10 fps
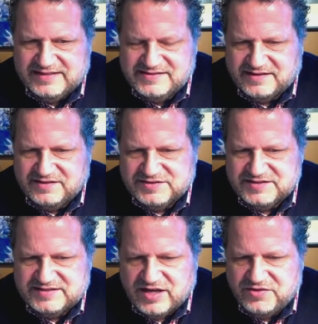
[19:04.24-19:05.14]
that there's
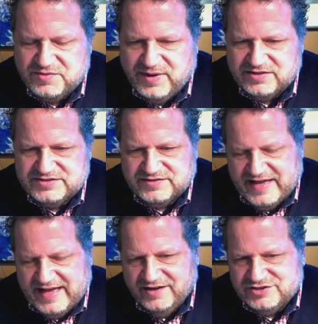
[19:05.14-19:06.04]
these other parts of
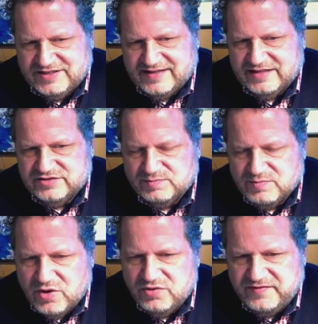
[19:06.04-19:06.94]
energy that
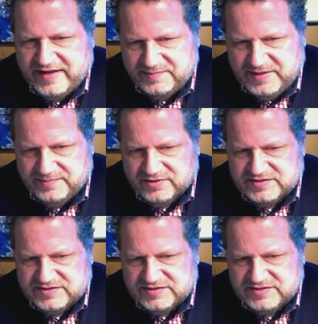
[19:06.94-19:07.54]
motivate people.